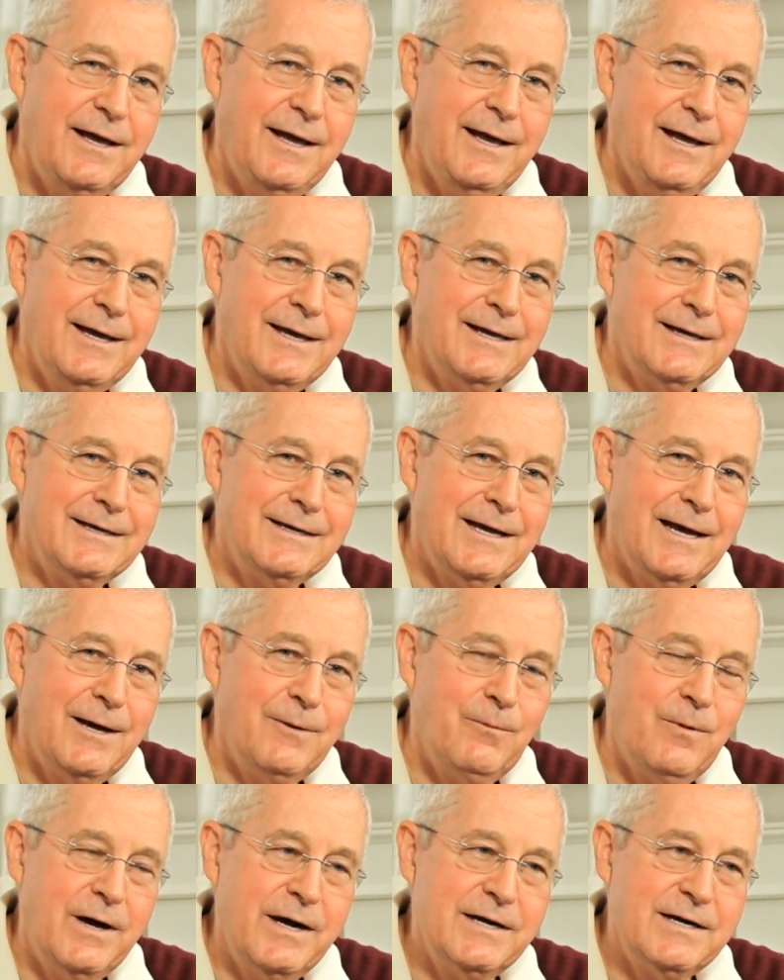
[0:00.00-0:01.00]
And I
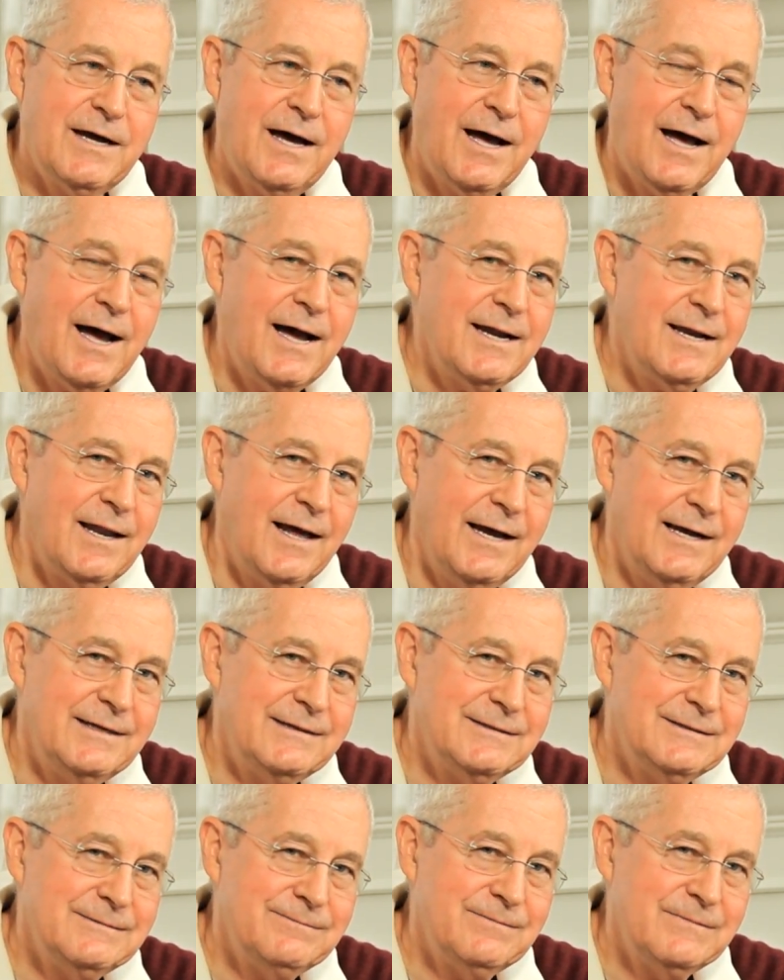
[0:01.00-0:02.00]
wanted to
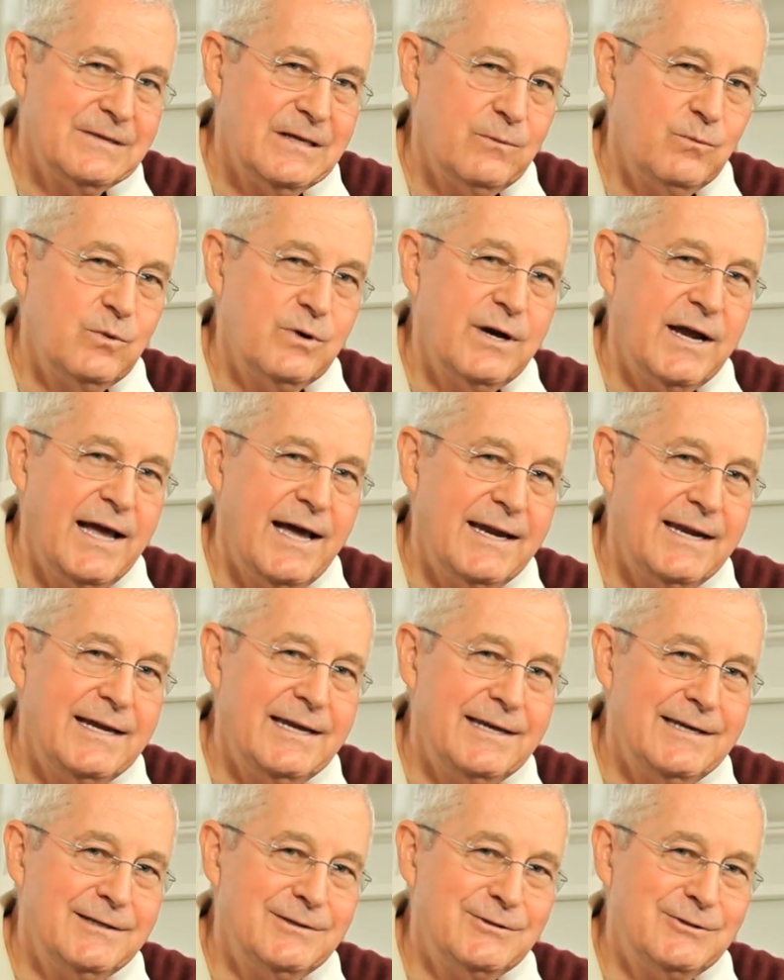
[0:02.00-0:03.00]
highlight that we're heading
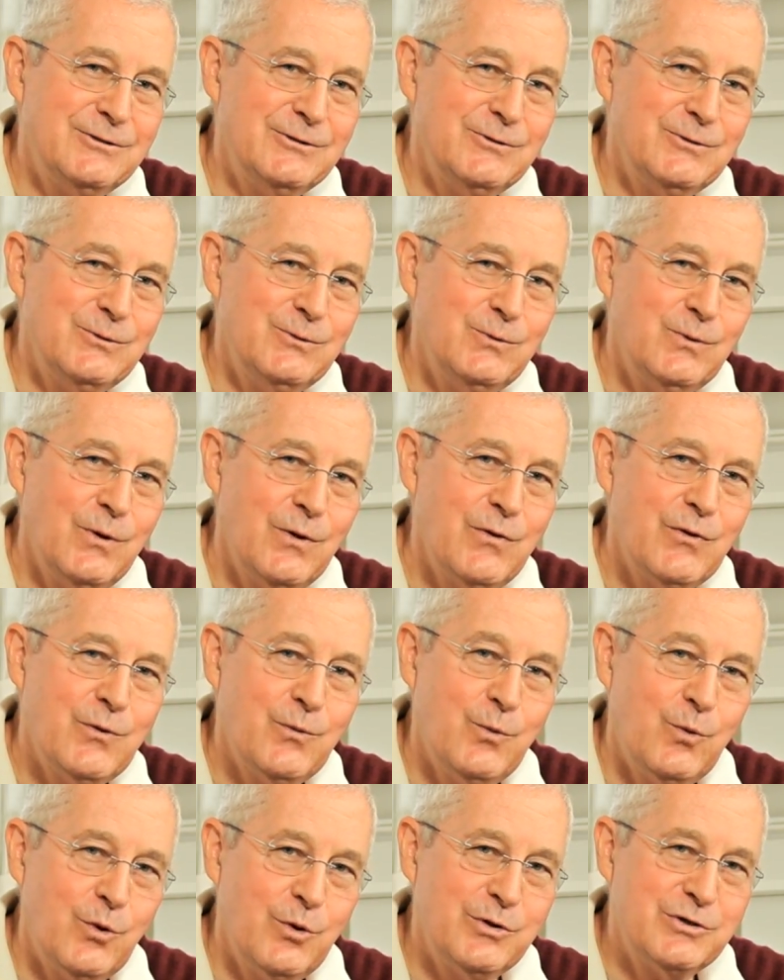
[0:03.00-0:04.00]
into the
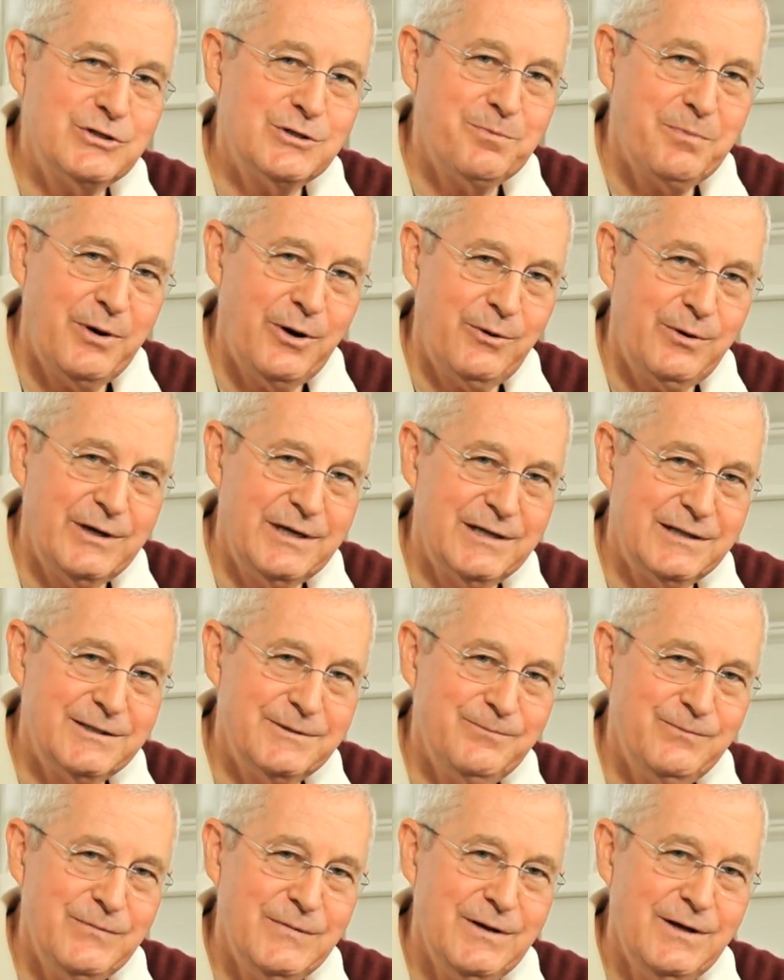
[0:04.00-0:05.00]
worst period.
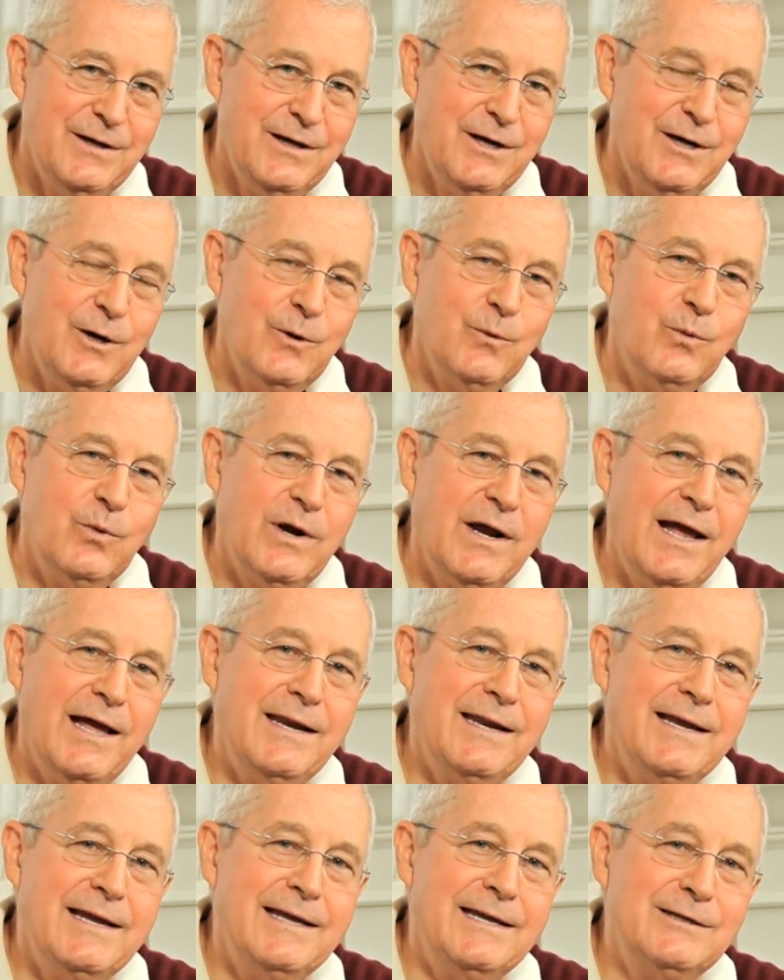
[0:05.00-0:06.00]
We're
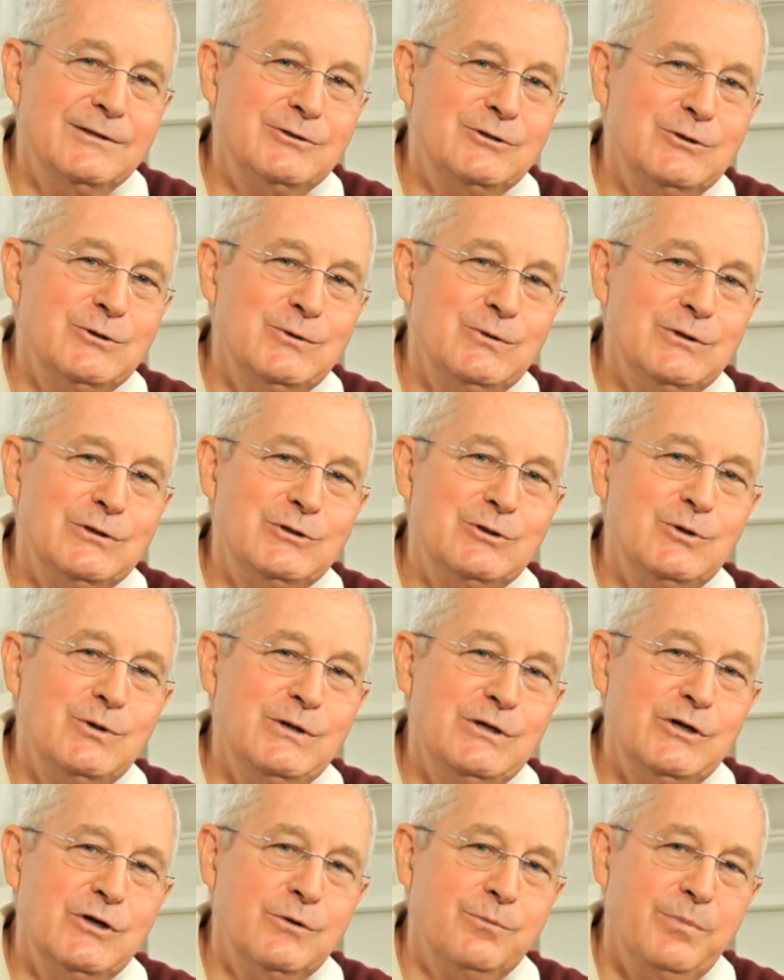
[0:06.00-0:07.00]
heading into the
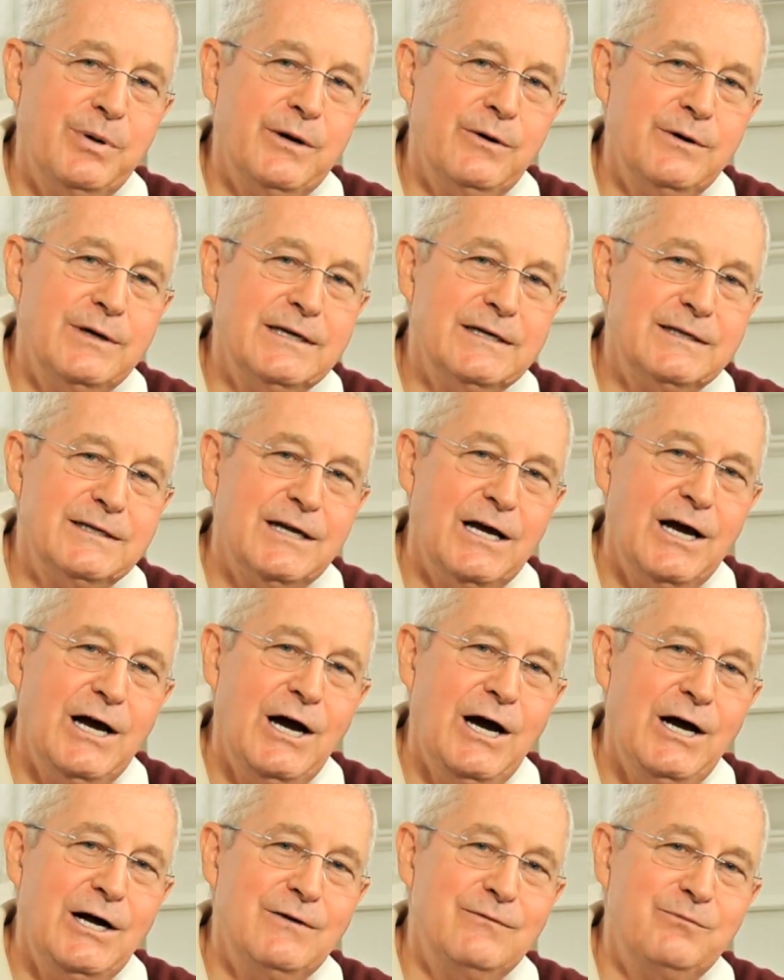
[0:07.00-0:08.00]
2-year period
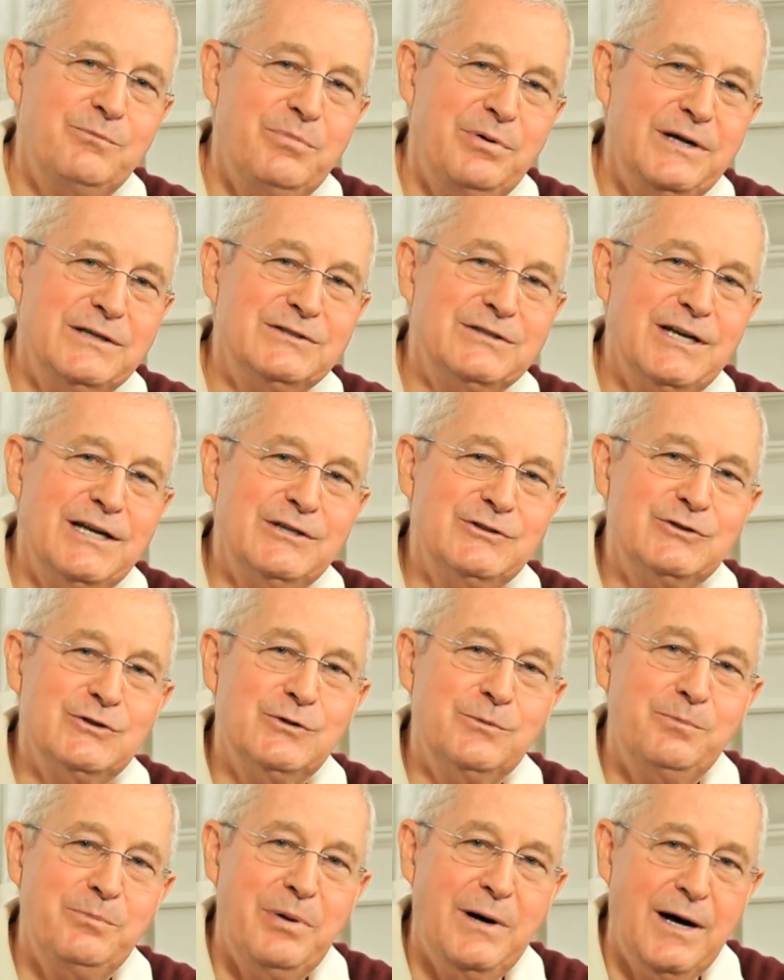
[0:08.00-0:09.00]
of
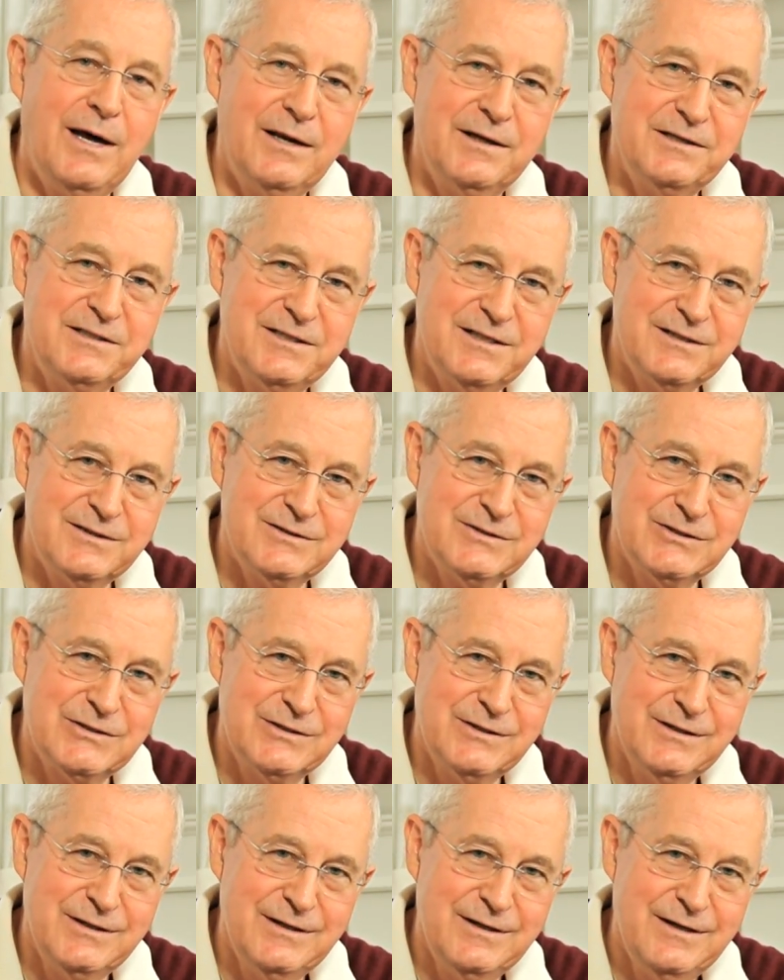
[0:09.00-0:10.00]
presidential politics.
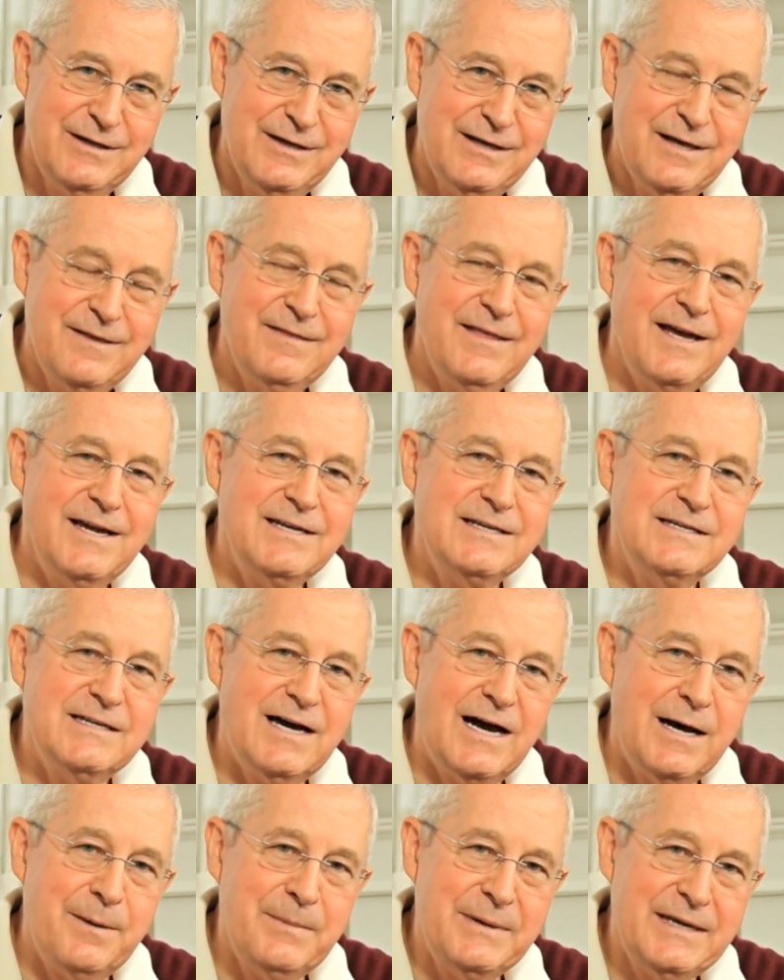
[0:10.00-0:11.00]
They
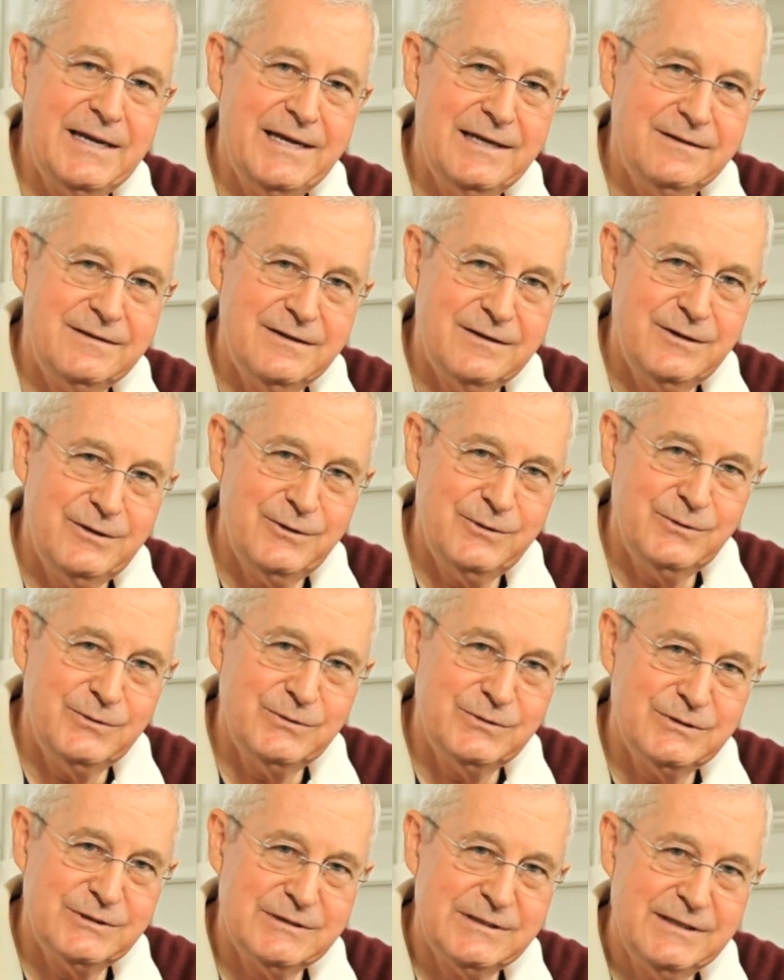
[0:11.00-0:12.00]
dominate the
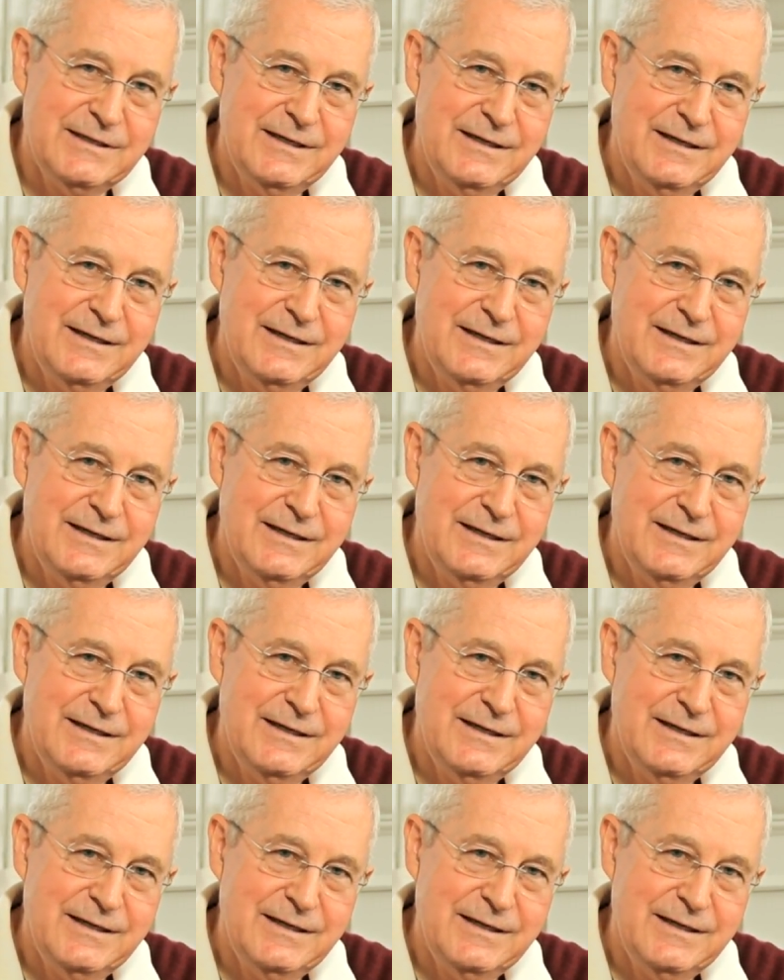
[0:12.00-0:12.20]
news.